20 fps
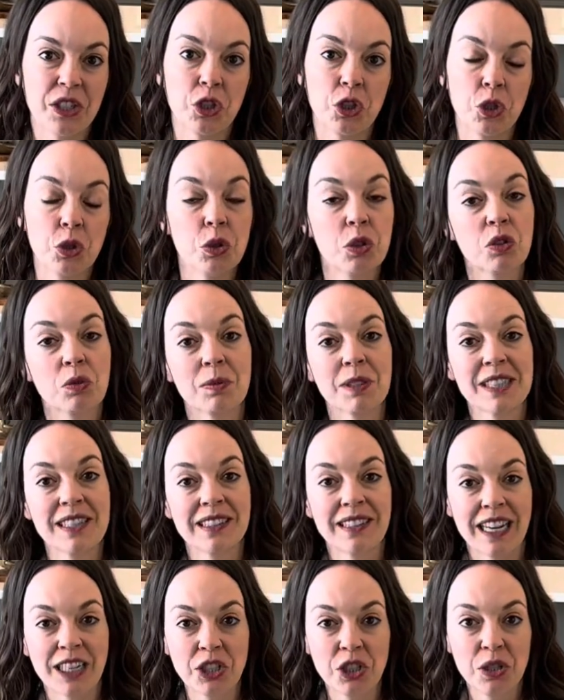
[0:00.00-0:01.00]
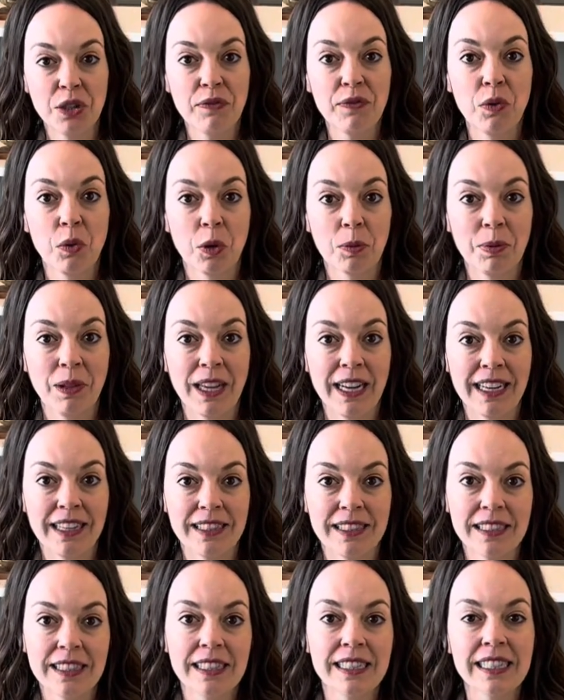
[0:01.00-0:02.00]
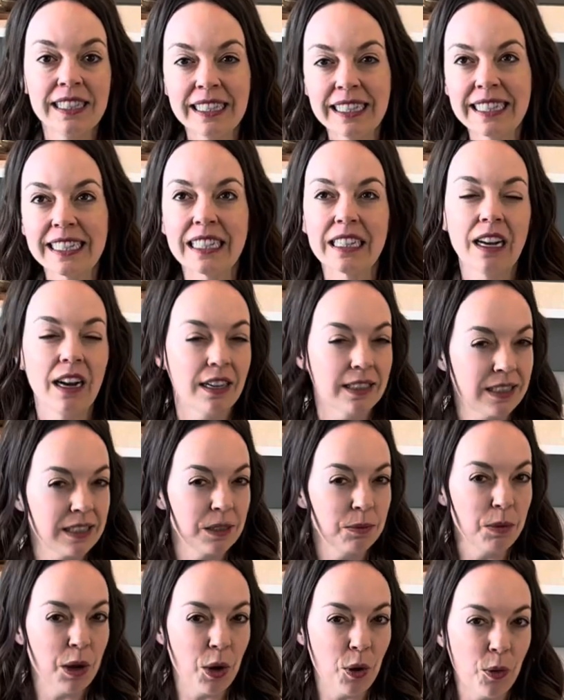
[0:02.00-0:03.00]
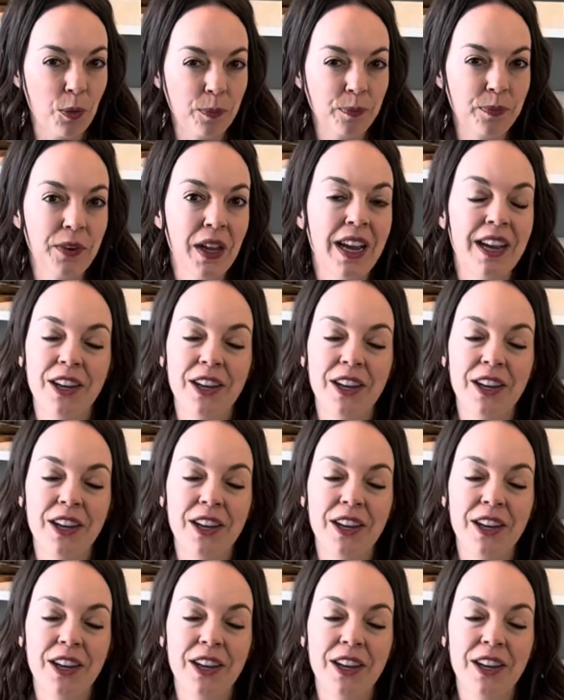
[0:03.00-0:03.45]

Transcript: choose from a selection of floor plans. This isn't a custom home.